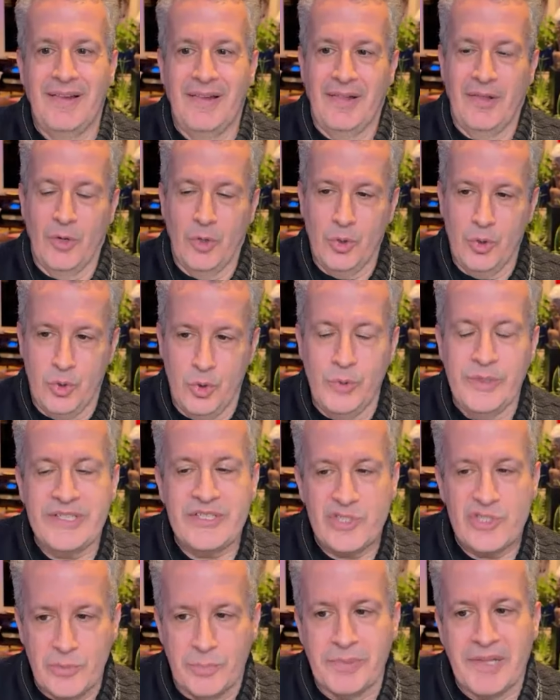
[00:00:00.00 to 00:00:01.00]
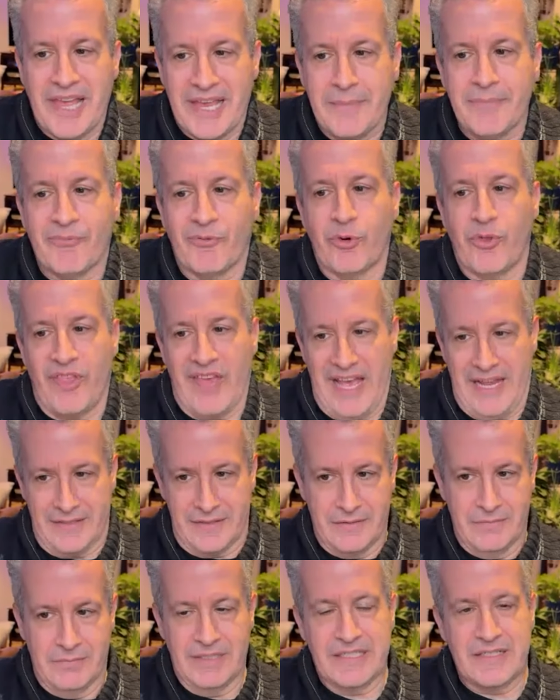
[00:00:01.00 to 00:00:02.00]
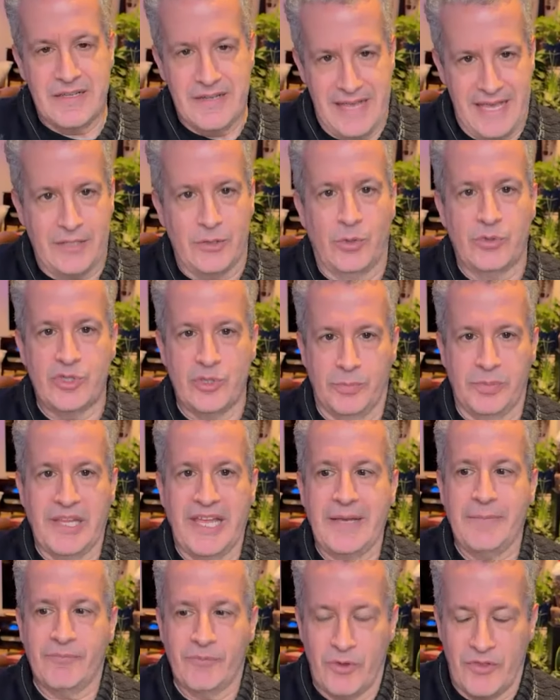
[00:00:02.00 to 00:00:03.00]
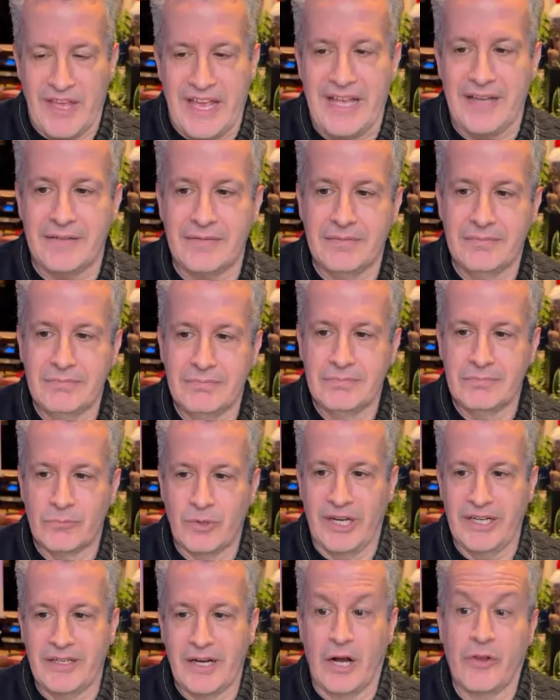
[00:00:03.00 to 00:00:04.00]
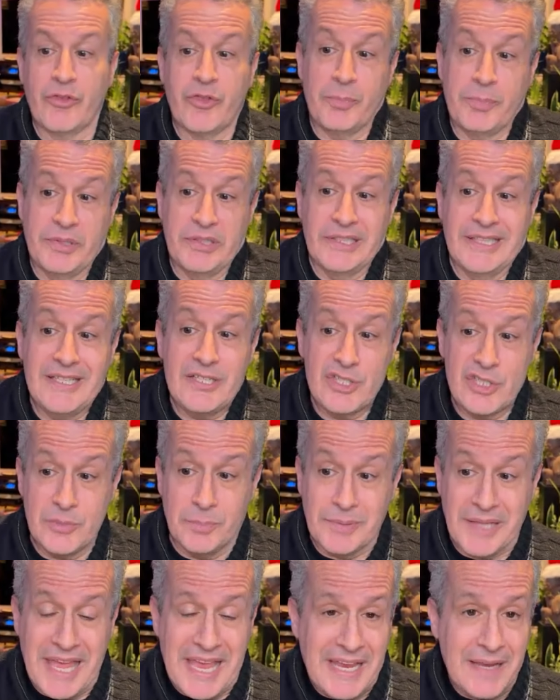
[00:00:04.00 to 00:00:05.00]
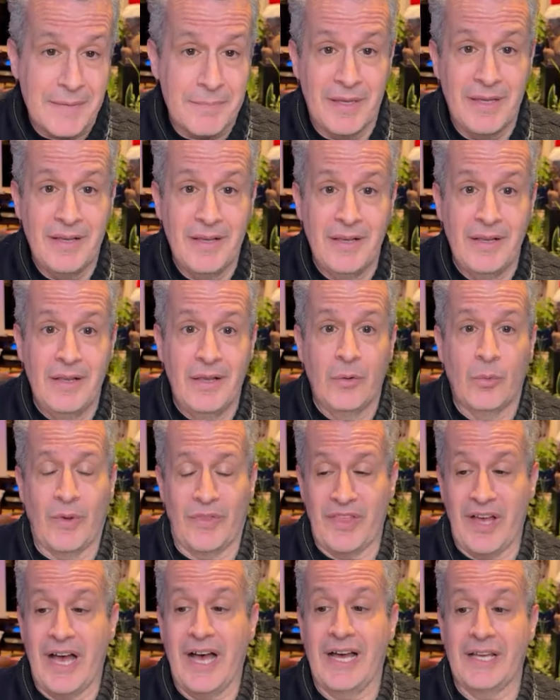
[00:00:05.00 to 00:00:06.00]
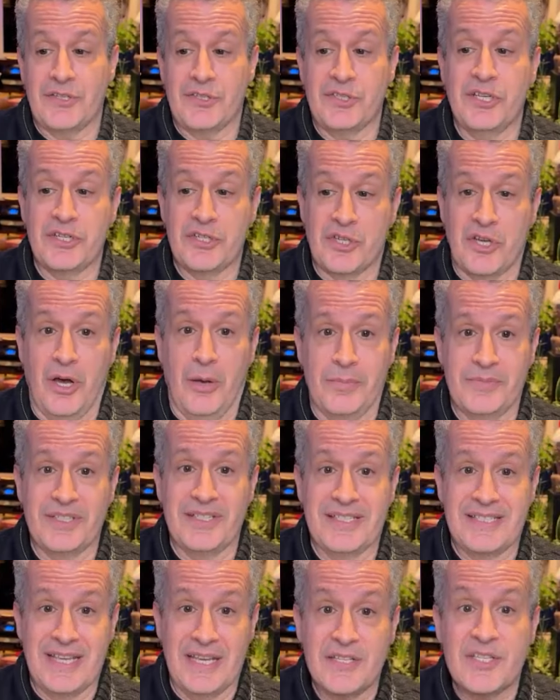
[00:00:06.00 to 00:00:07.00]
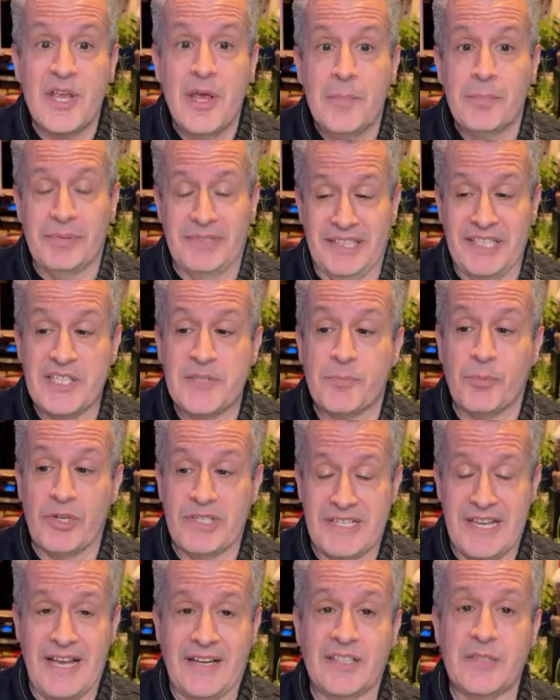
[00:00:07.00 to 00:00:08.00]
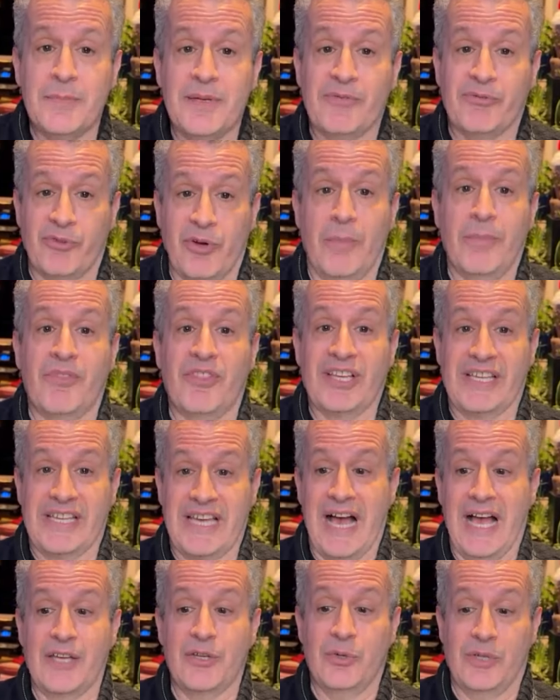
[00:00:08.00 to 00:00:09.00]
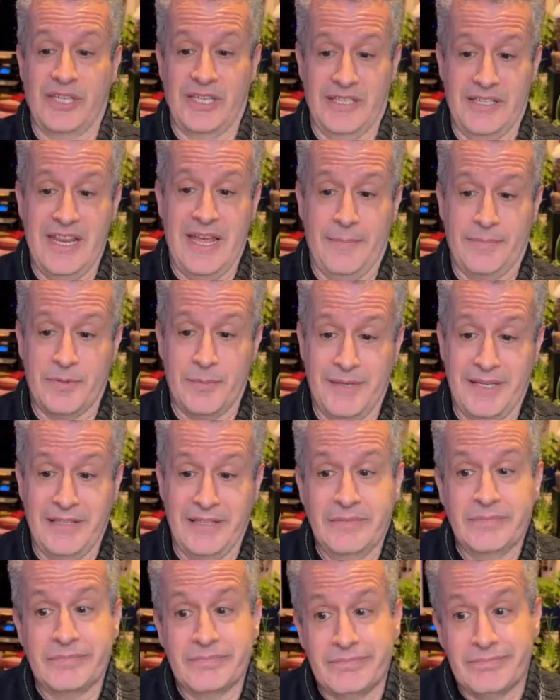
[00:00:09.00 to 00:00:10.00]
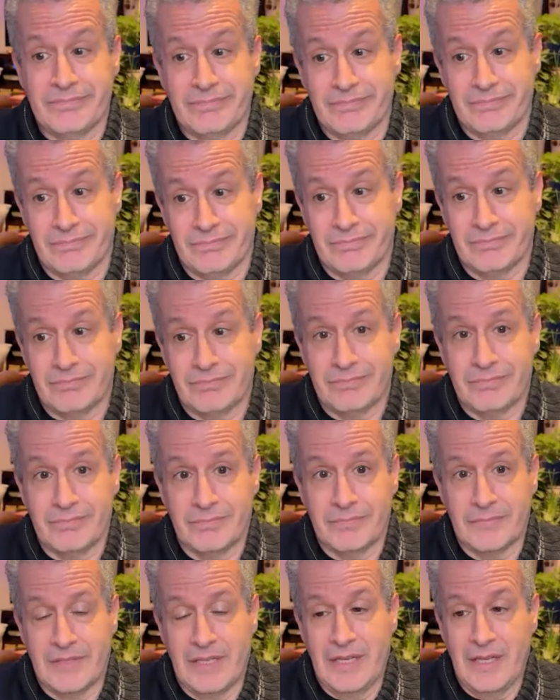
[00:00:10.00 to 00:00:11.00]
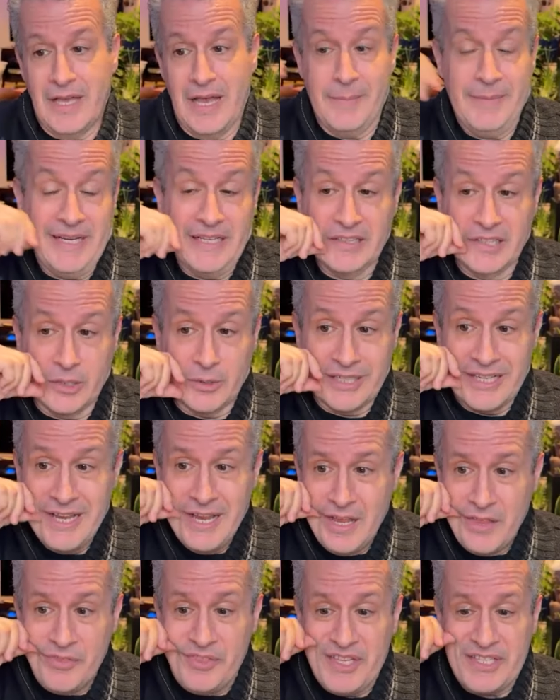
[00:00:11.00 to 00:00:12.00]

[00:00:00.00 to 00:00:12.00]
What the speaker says: who is to blame for that? Is NATO to blame for that? Right? Are the police to blame when the hostage comes and says, please protect me from the guy who kidnapped me? I mean, and literally, this